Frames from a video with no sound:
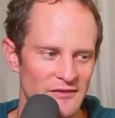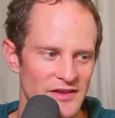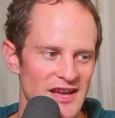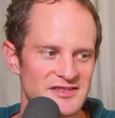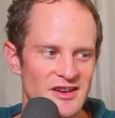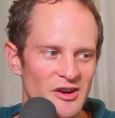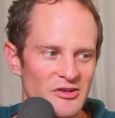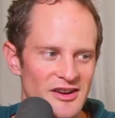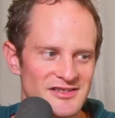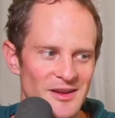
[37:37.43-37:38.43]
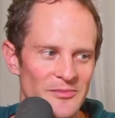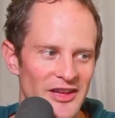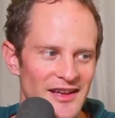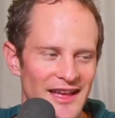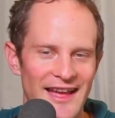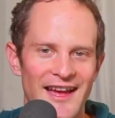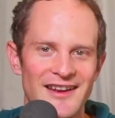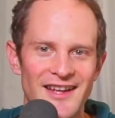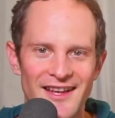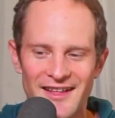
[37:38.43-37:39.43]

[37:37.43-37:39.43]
VS Code or something, and